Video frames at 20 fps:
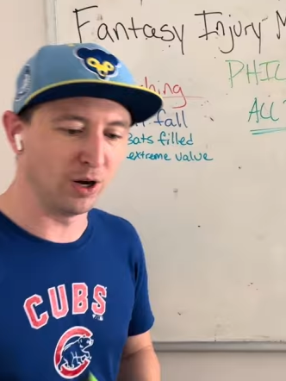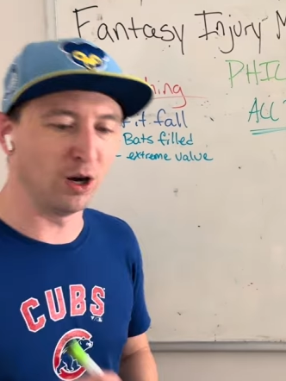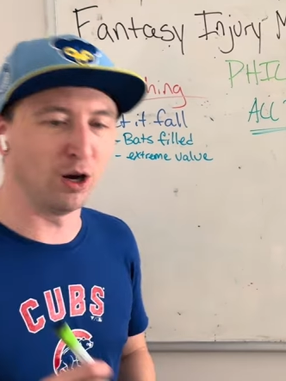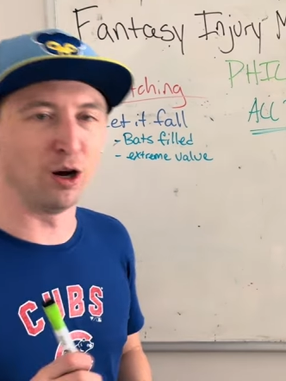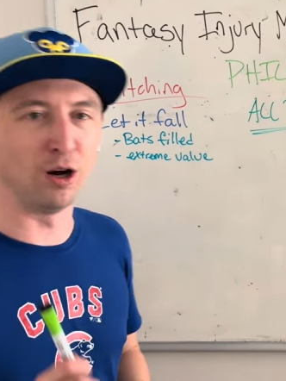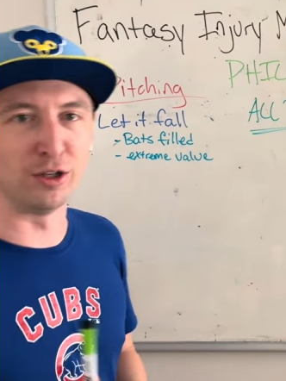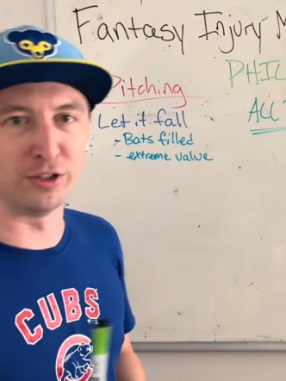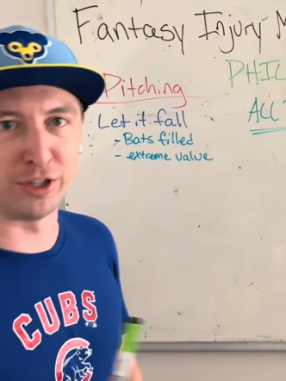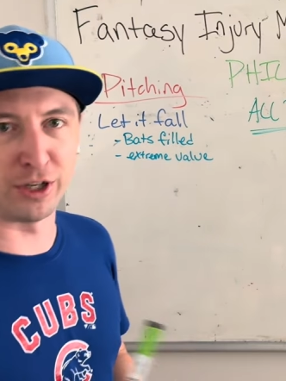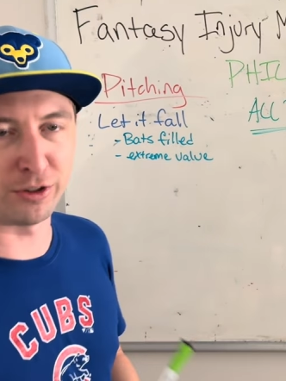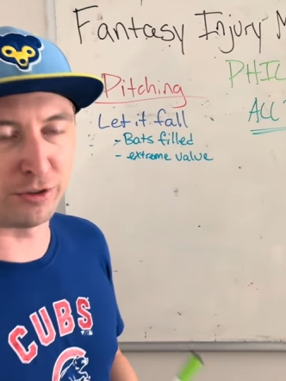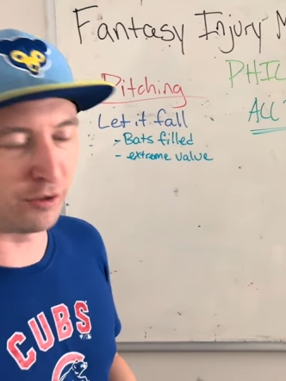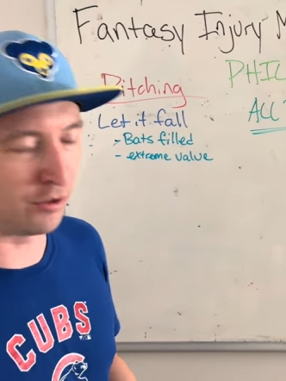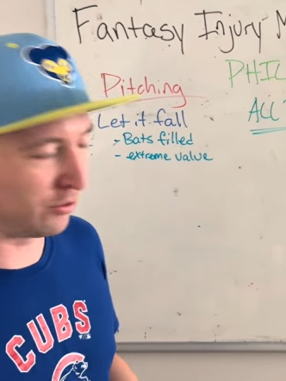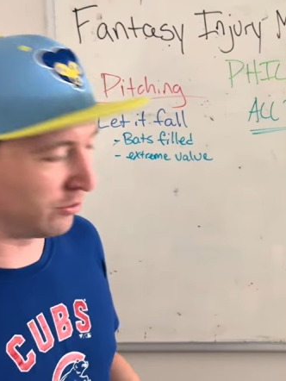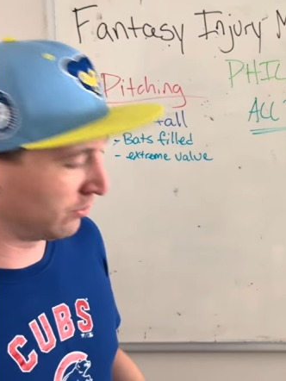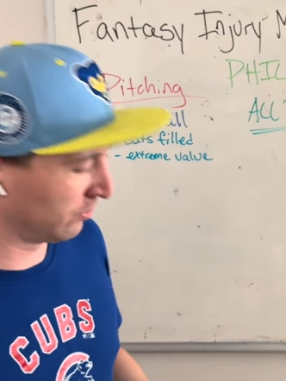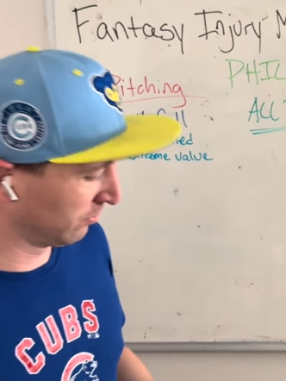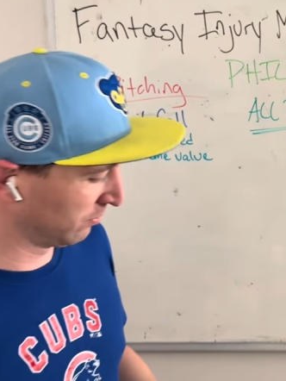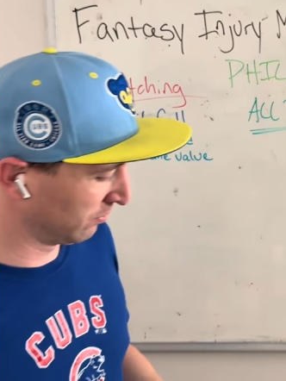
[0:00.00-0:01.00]
All dart
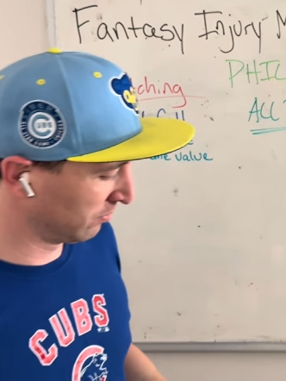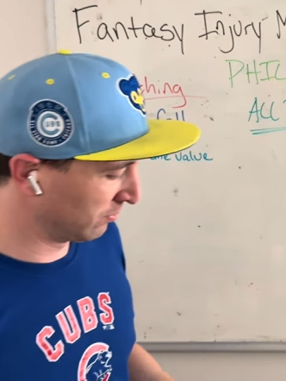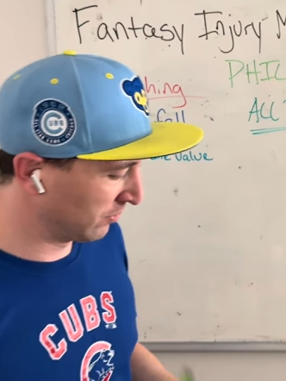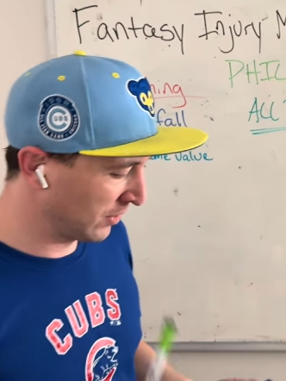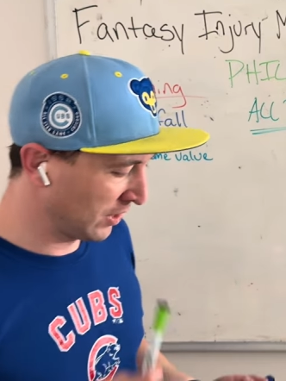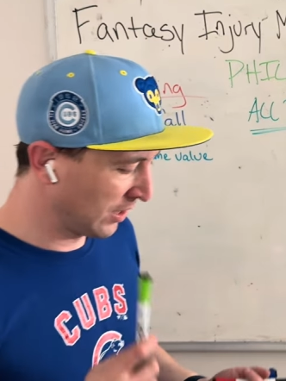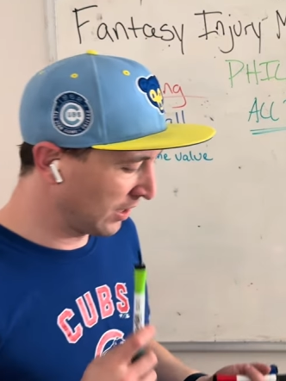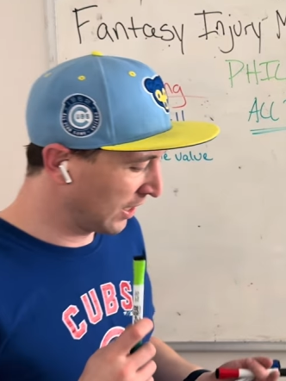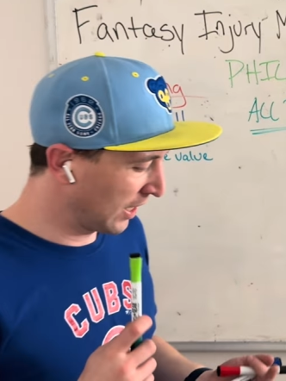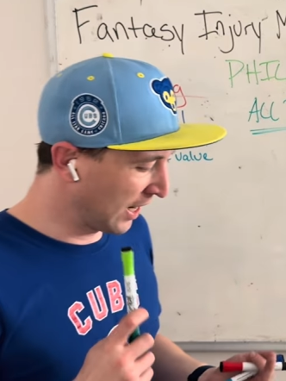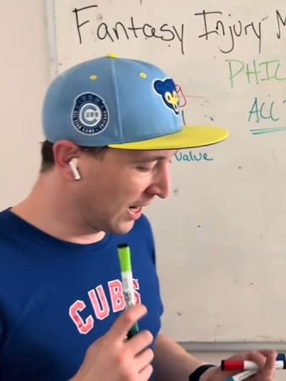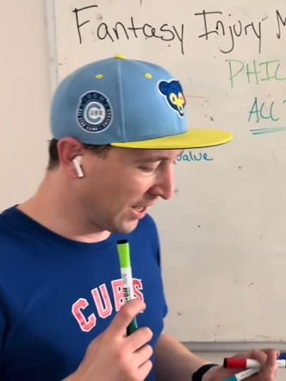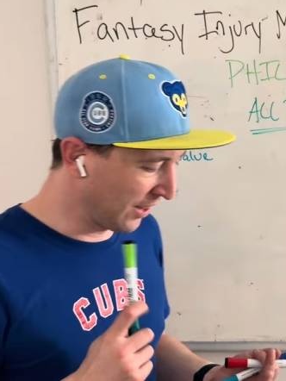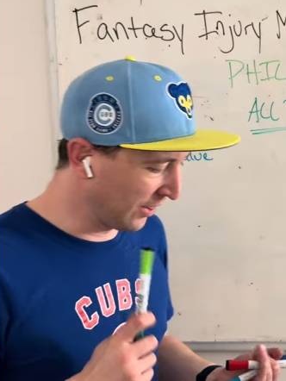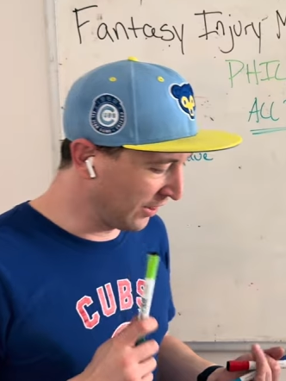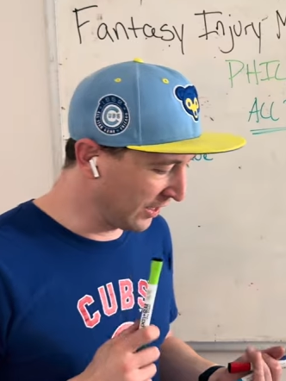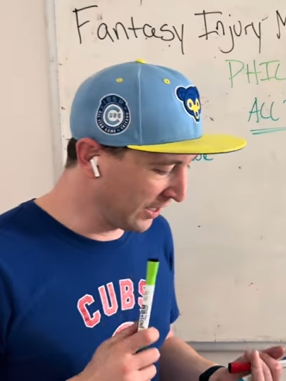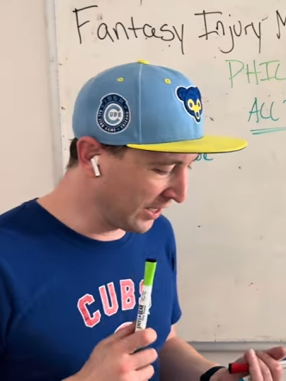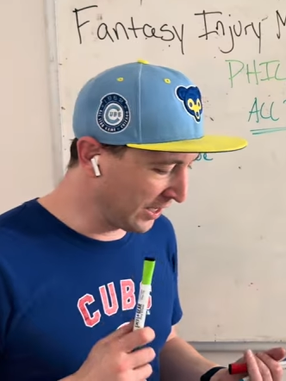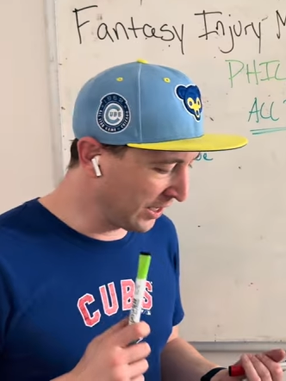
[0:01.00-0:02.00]
throws. On
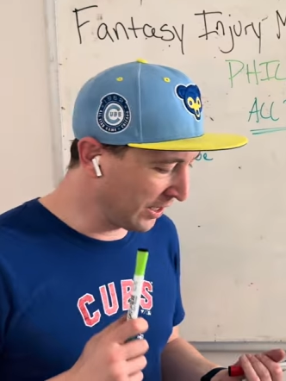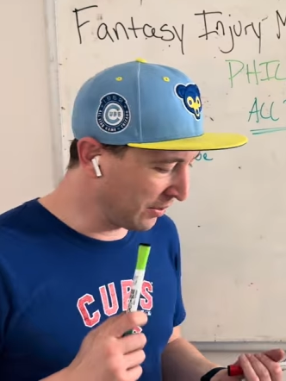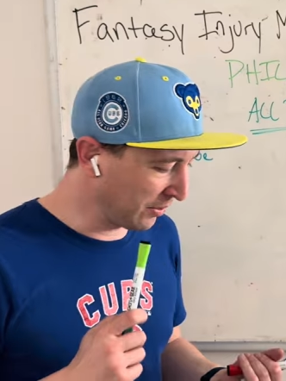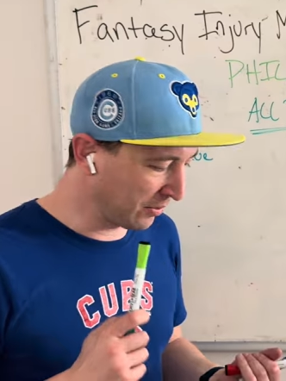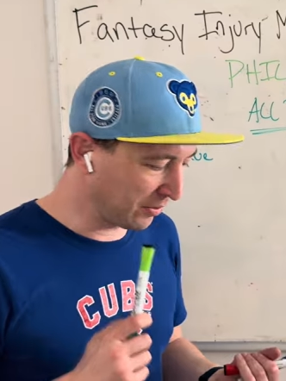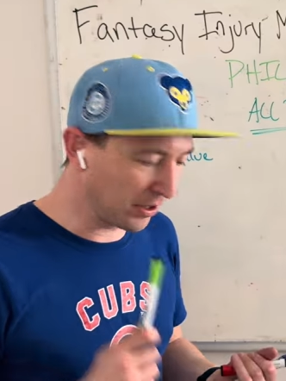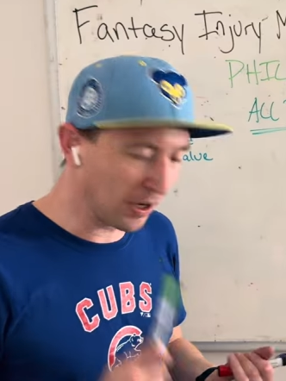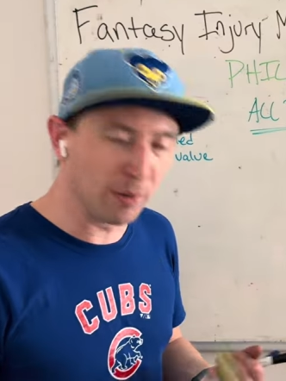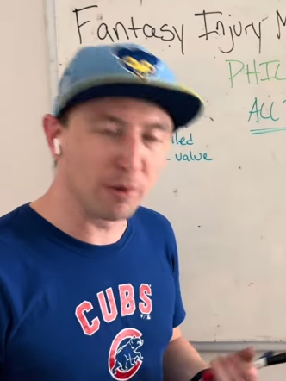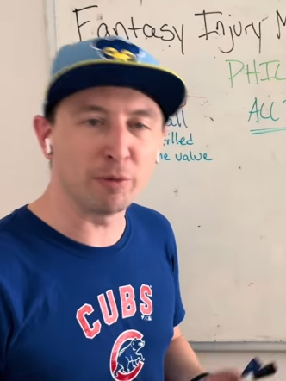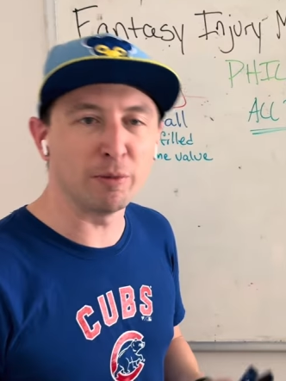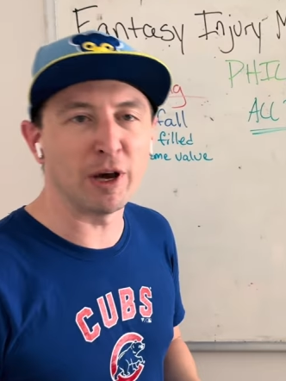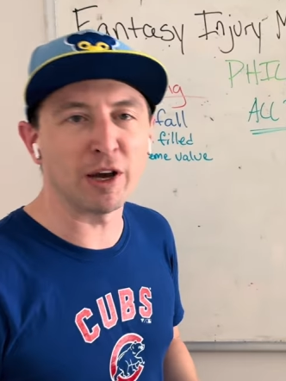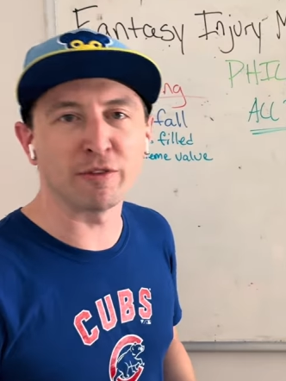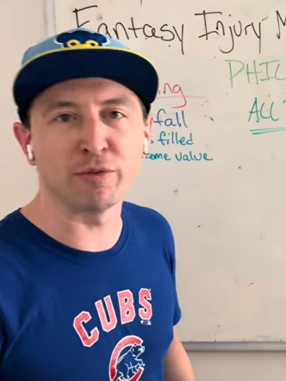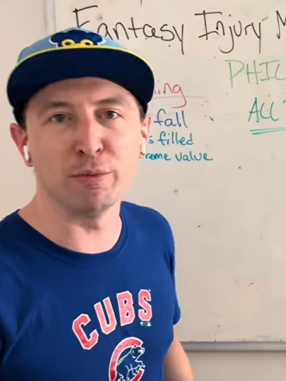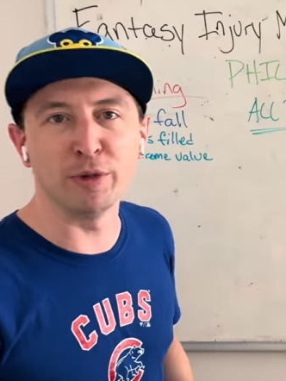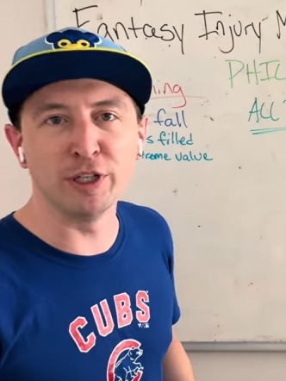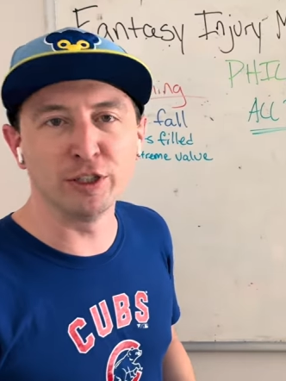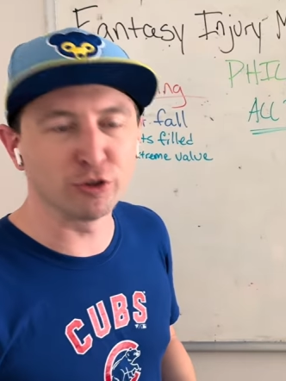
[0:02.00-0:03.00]
the coming back
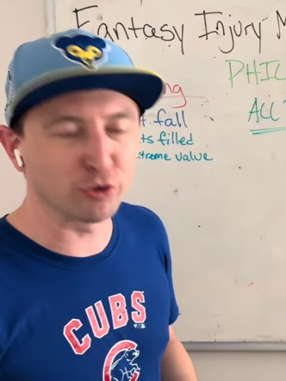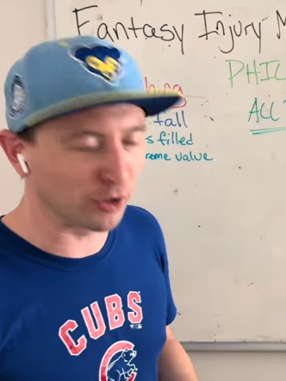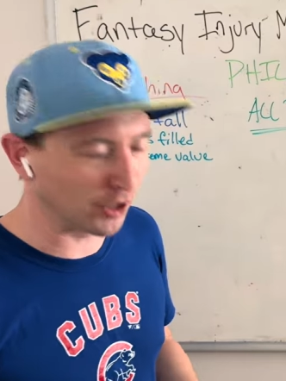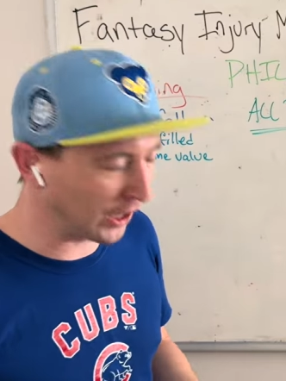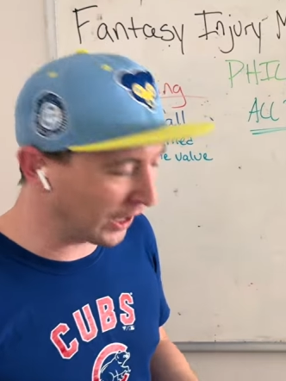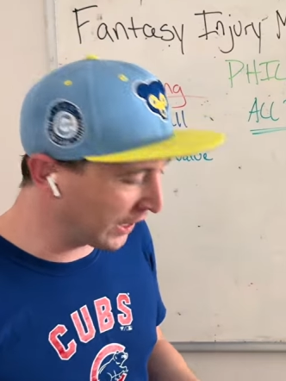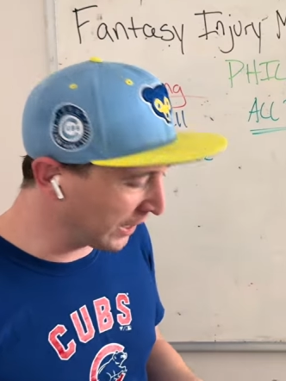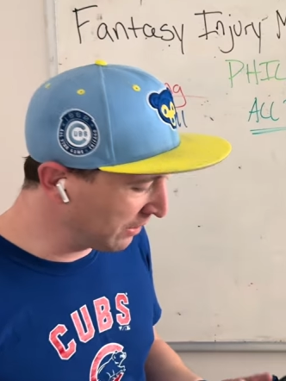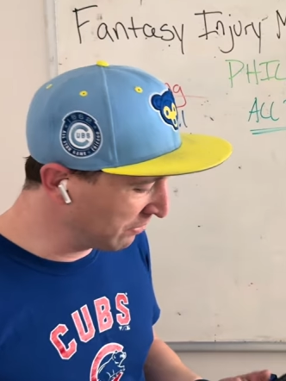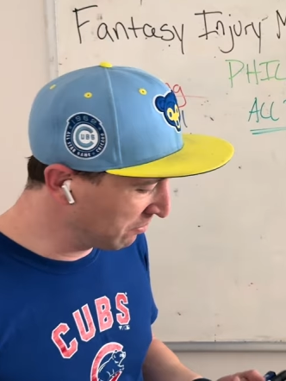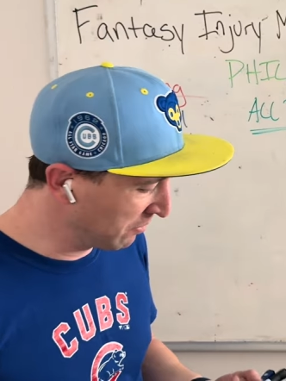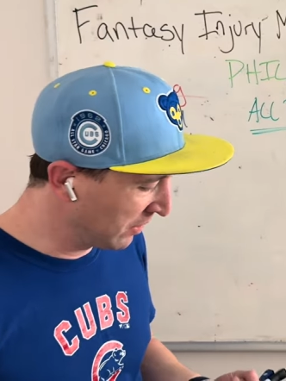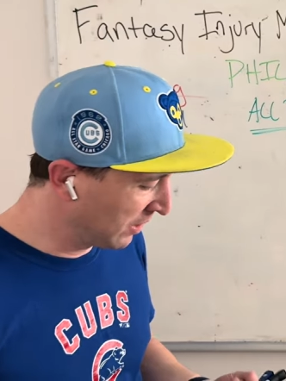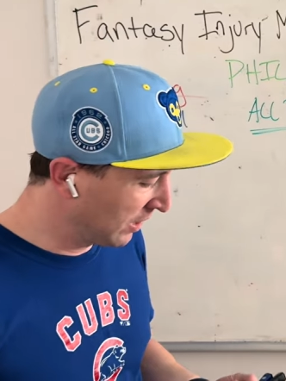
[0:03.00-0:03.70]
from injury,